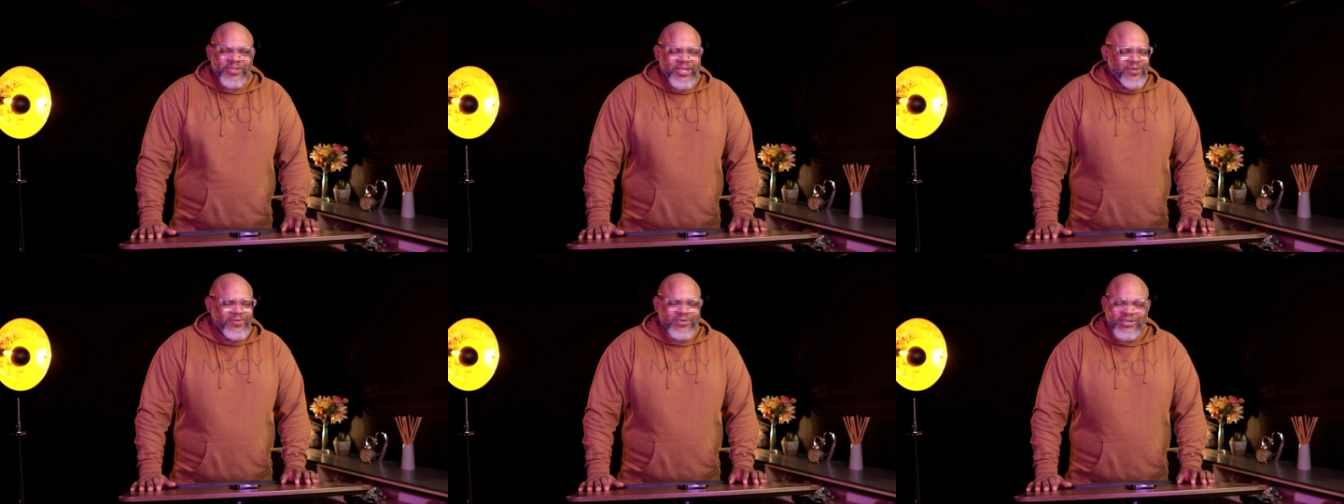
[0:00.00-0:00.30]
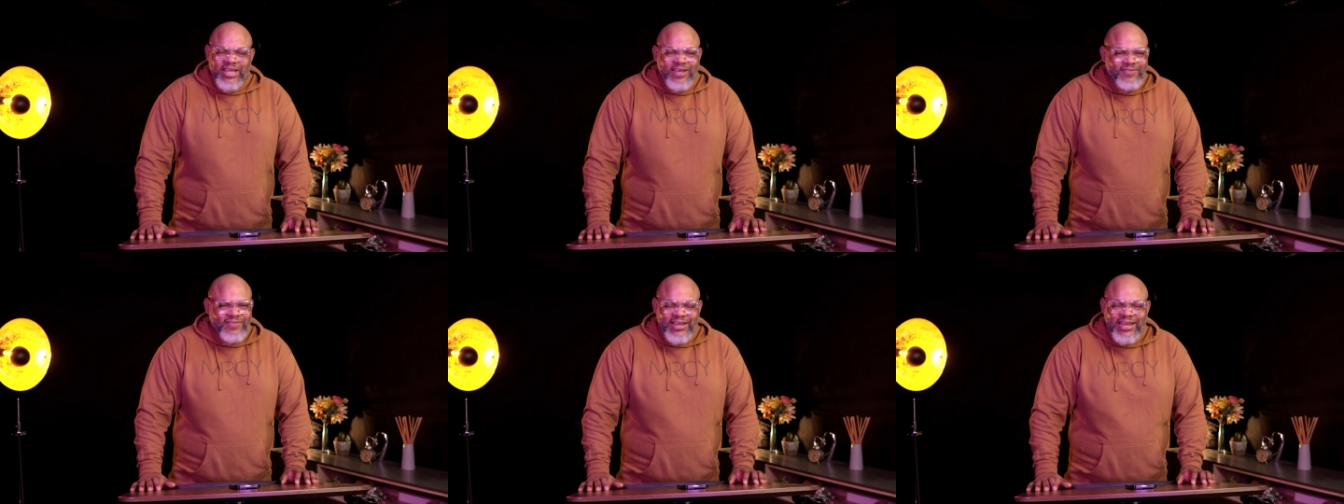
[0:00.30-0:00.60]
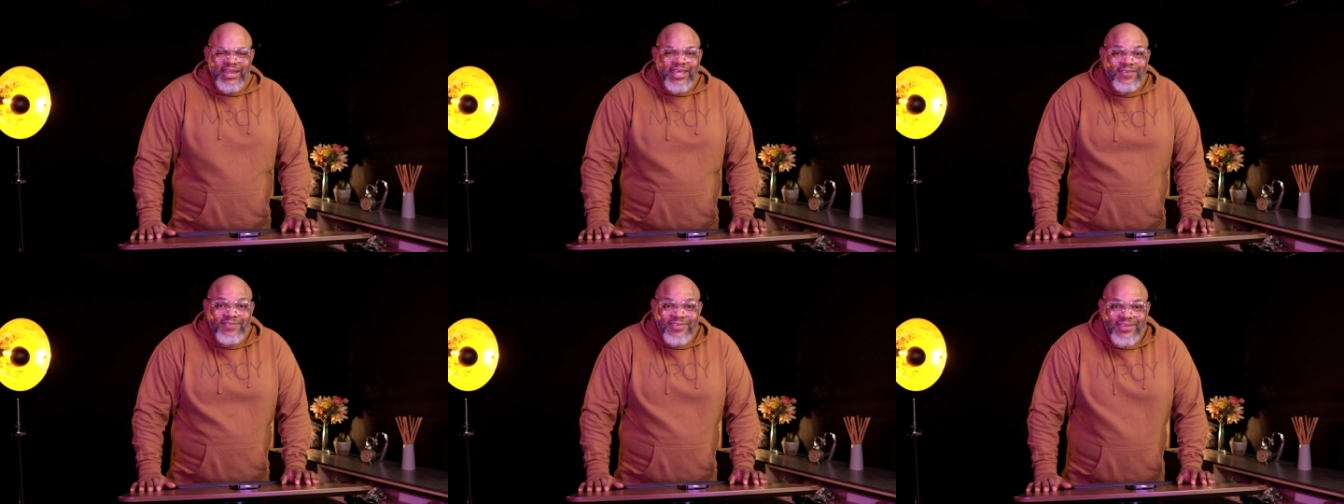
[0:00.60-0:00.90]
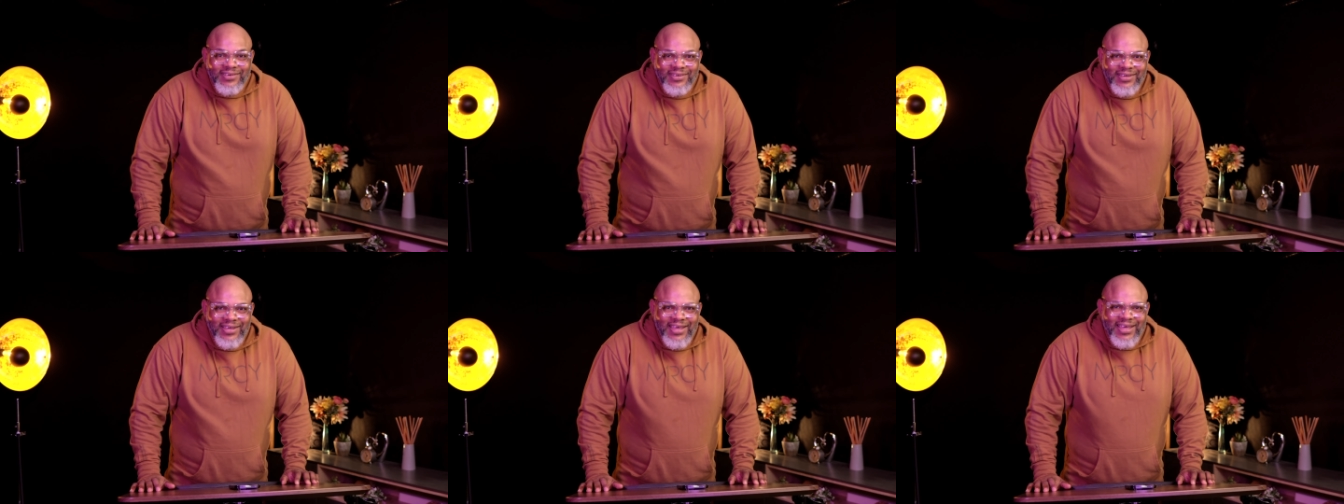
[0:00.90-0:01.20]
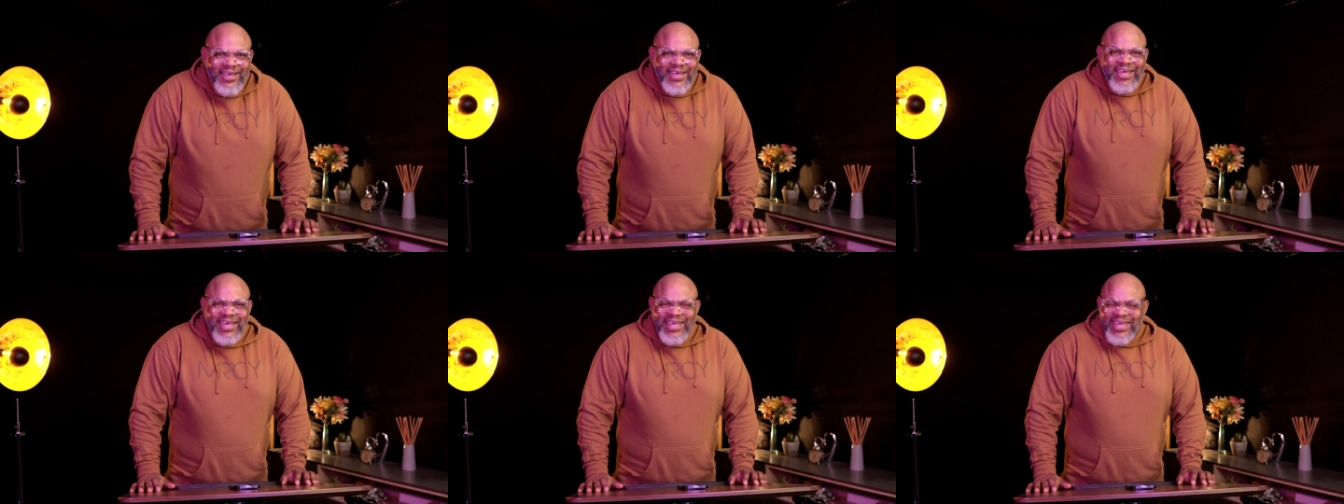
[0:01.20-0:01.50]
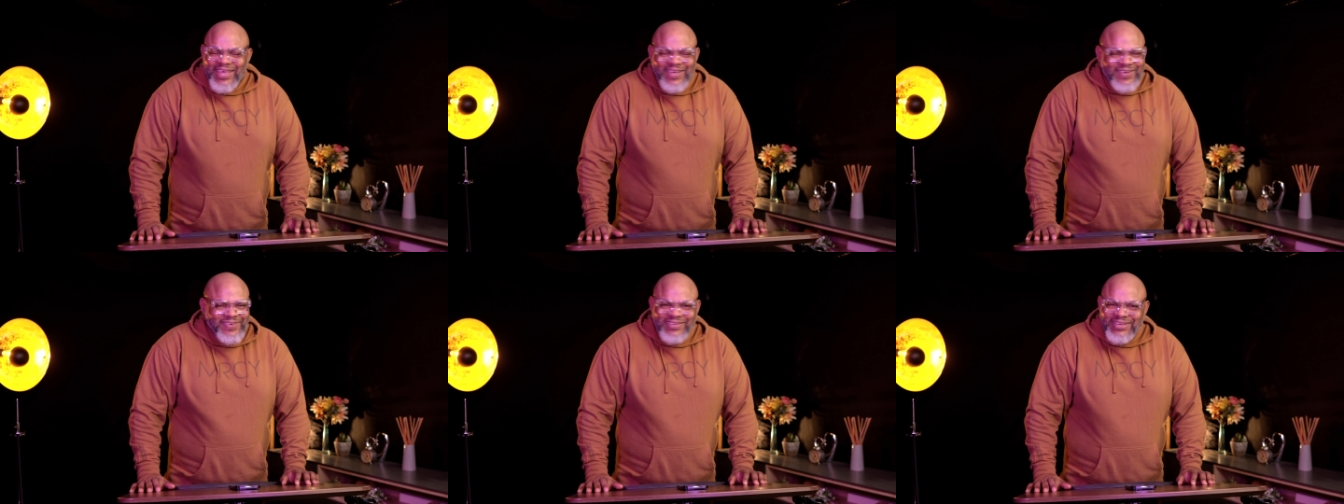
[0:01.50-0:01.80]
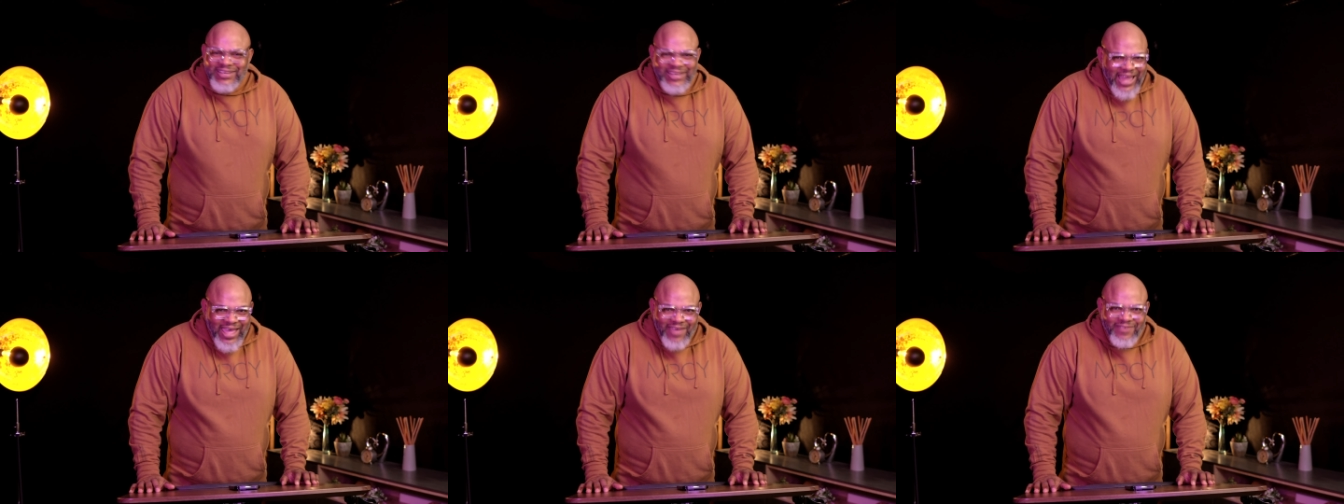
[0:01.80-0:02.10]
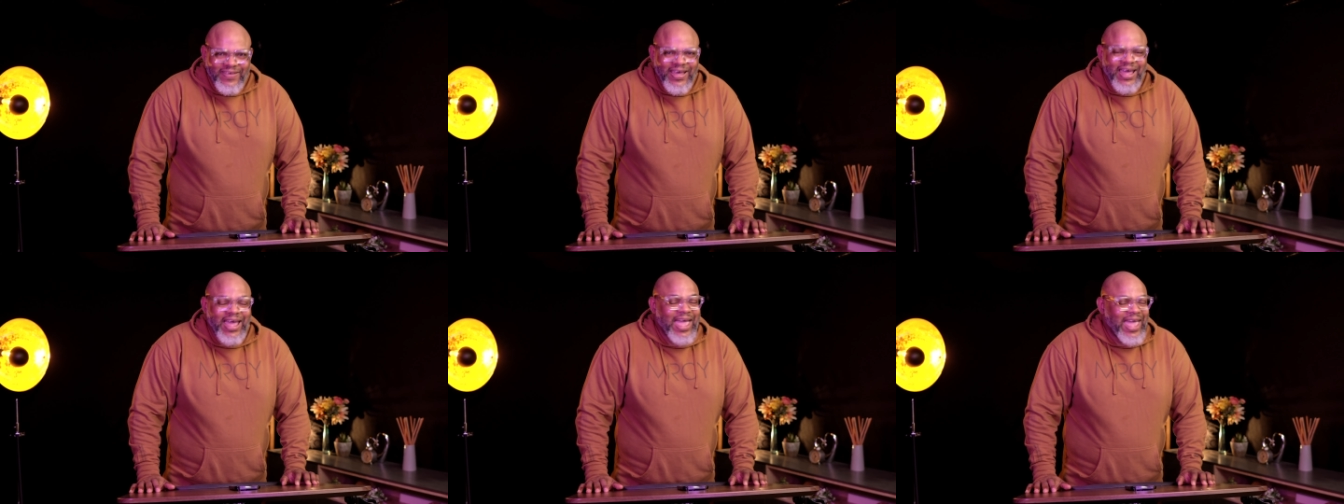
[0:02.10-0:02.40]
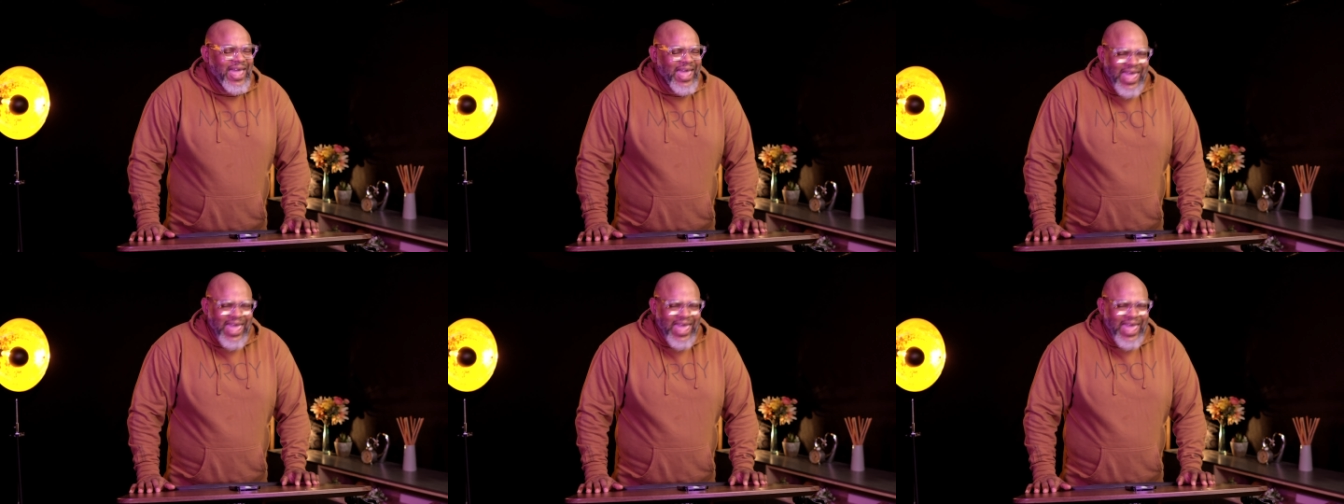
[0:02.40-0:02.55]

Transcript: He will never leave you he will never,